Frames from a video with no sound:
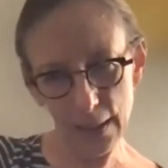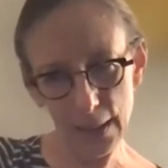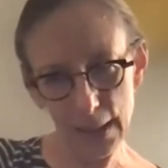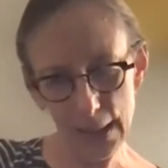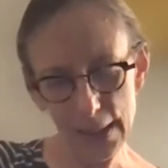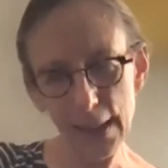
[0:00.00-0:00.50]

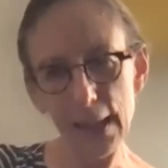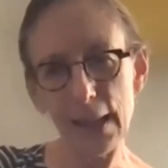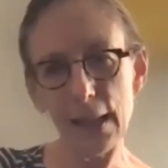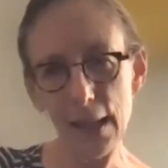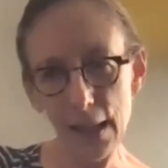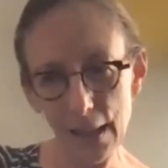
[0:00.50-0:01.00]
it
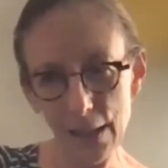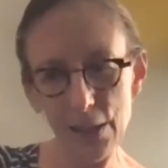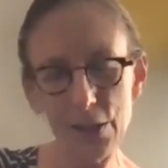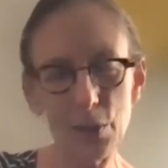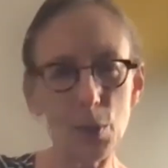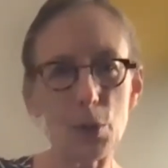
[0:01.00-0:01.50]
is
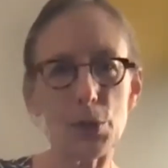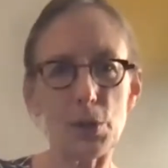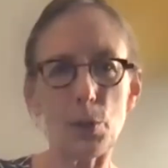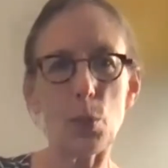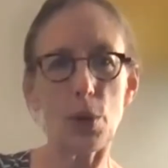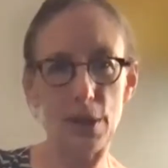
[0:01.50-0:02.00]
the most
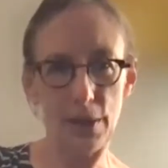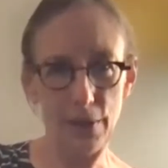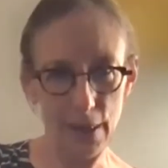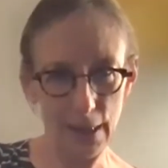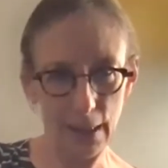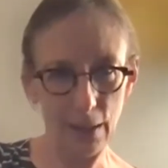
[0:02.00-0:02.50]
important
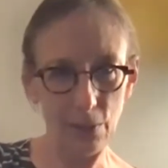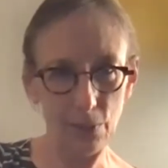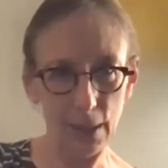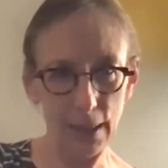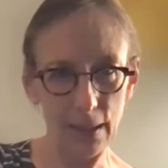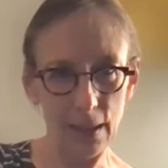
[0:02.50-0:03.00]
thing,
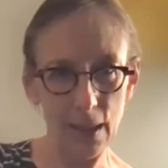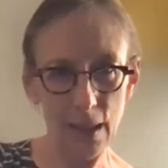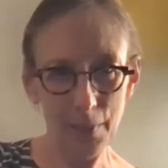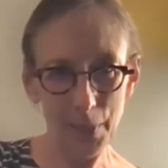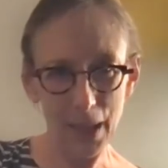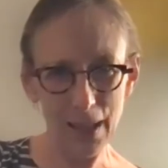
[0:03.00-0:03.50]
right?
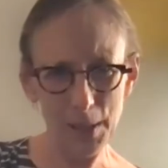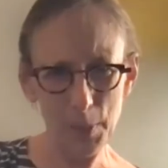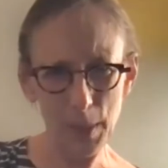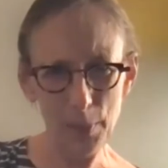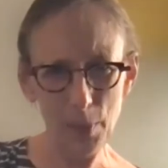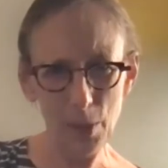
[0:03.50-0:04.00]
Because
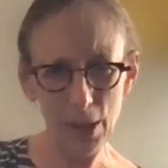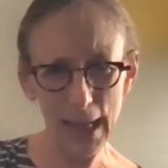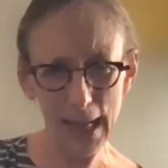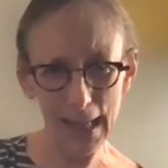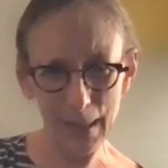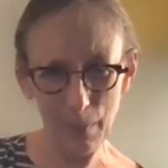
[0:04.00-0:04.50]
people are
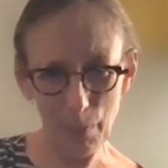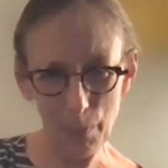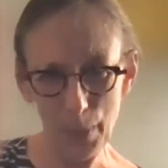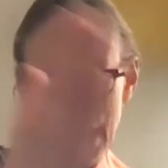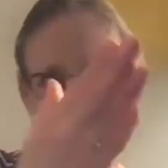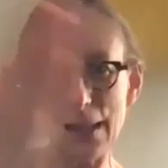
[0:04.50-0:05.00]
getting
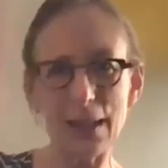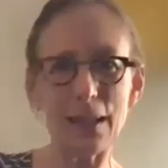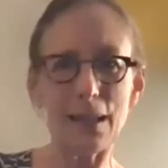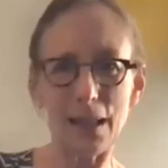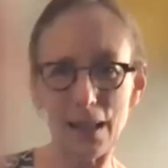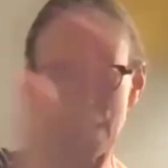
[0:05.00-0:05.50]
beaten
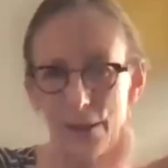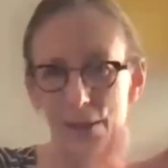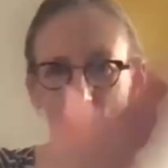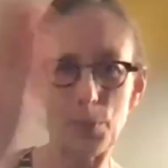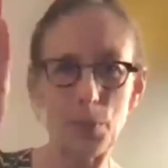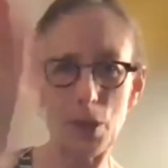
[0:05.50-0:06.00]
into
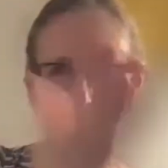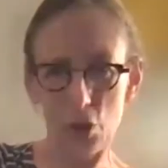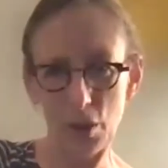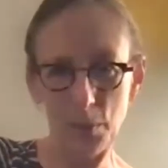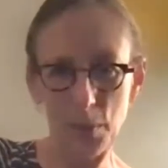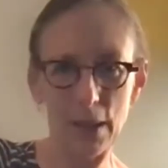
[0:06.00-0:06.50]

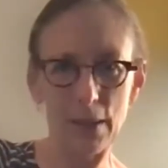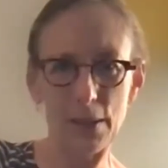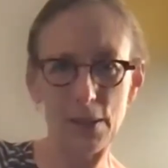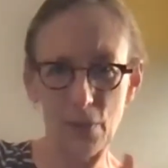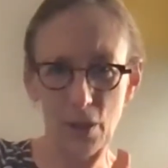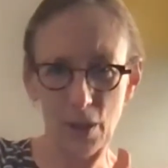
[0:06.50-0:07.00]
submission by
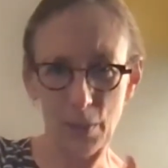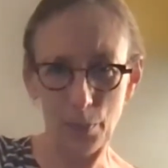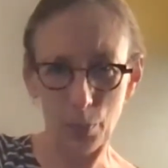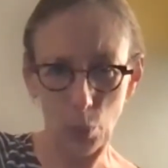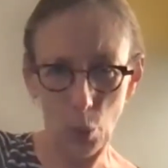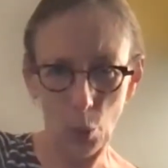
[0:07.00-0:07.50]
this very
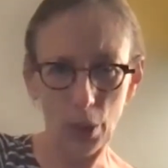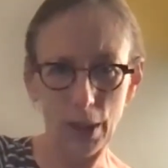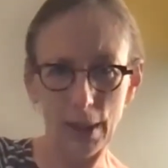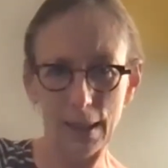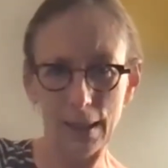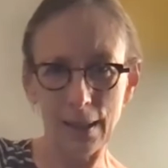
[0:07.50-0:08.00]

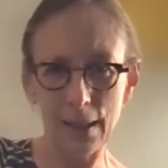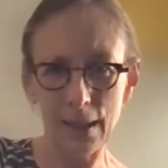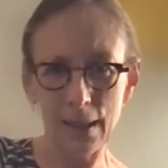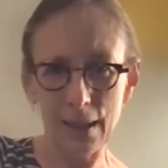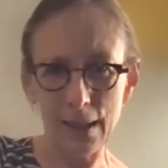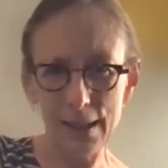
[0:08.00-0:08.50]
broken
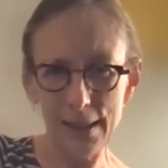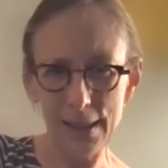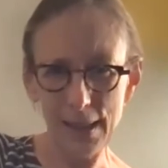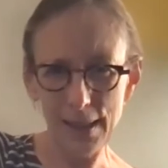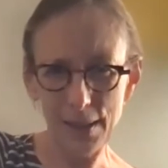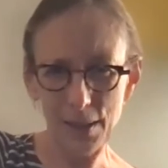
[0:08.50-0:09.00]

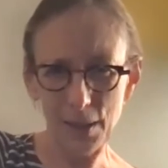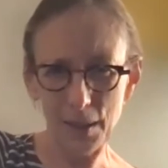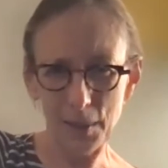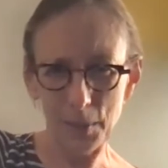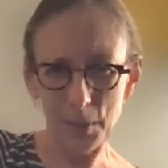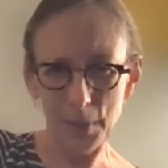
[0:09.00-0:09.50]

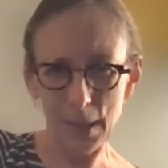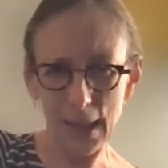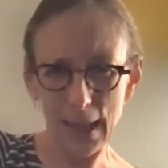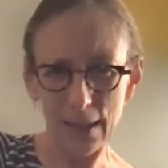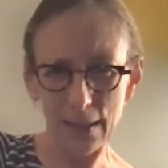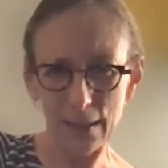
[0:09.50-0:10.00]
system
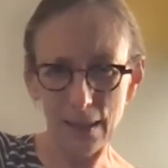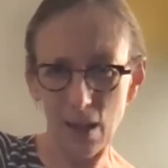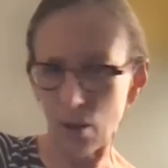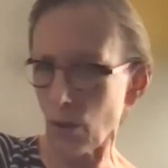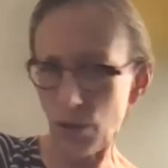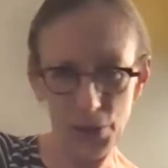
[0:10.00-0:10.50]
and
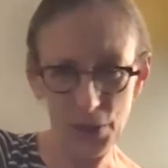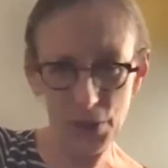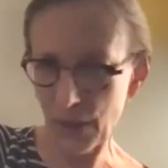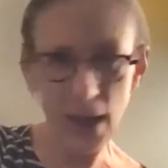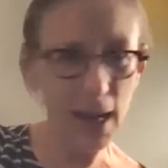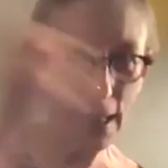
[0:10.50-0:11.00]
our whole
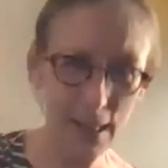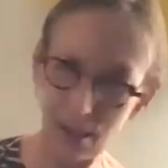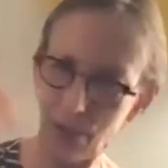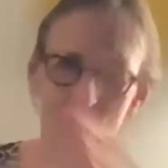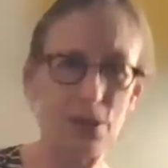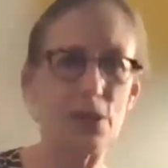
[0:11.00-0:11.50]
society. You
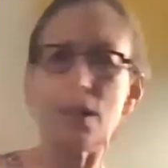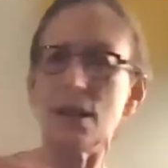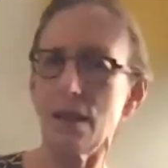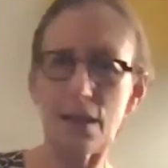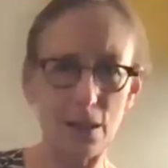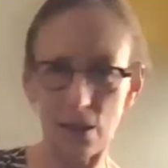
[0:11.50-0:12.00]
can see
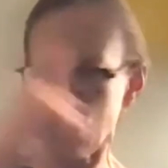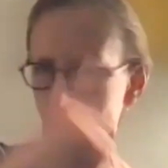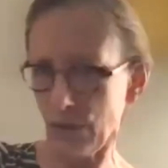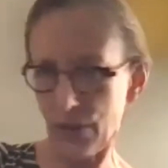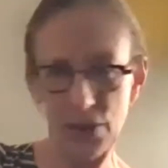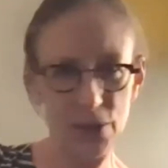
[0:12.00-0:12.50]
it in our
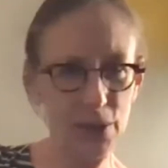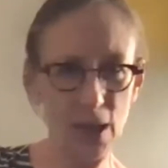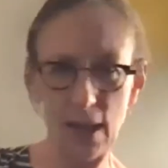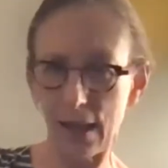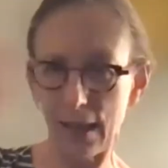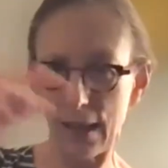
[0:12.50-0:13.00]
whole
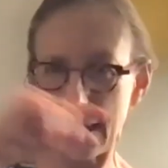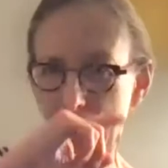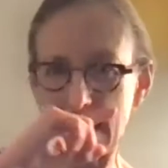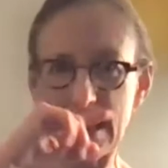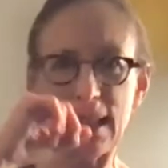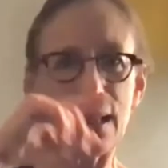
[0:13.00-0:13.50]
society, the